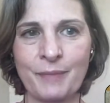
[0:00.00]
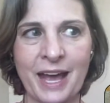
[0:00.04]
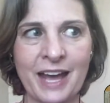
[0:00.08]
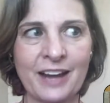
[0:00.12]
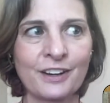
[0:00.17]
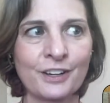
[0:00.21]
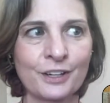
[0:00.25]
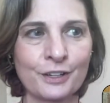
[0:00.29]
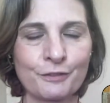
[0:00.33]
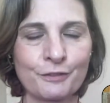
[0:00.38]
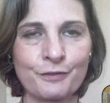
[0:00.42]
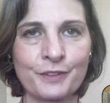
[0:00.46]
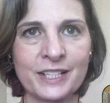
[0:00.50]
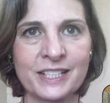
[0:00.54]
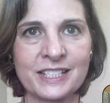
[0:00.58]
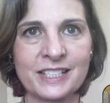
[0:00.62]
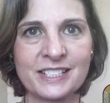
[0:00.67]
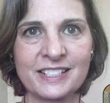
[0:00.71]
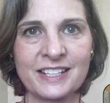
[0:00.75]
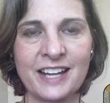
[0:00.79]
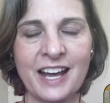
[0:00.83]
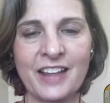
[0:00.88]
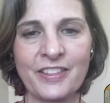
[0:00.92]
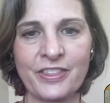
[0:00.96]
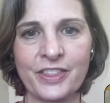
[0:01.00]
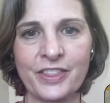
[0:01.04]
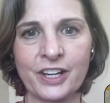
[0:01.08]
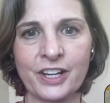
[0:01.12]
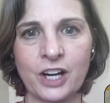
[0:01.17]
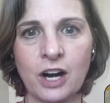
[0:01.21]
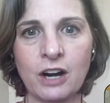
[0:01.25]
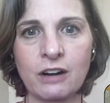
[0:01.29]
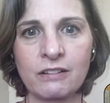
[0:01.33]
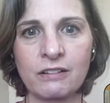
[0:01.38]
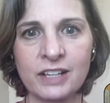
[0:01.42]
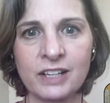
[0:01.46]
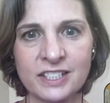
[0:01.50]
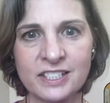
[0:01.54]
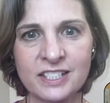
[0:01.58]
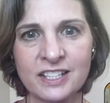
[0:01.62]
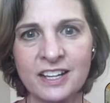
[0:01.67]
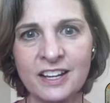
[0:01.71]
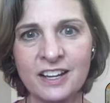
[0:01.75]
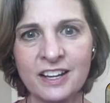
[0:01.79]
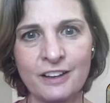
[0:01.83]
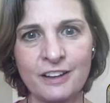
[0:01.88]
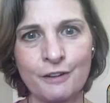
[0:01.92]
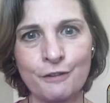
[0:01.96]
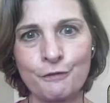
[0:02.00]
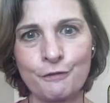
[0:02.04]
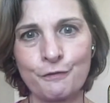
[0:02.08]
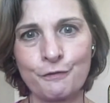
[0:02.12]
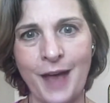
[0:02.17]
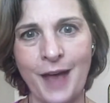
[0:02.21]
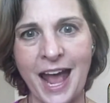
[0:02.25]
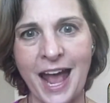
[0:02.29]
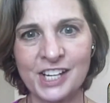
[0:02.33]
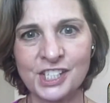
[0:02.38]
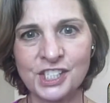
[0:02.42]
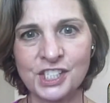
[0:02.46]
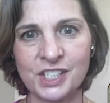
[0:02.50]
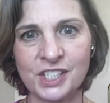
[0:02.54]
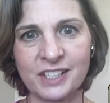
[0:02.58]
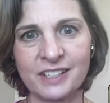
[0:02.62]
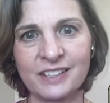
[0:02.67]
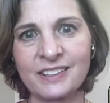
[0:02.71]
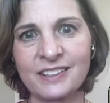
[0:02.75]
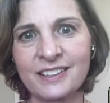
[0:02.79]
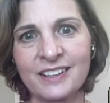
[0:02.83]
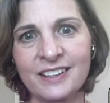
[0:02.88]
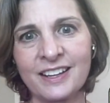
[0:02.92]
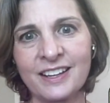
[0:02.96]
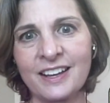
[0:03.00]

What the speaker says: matter if it's not the current fashion.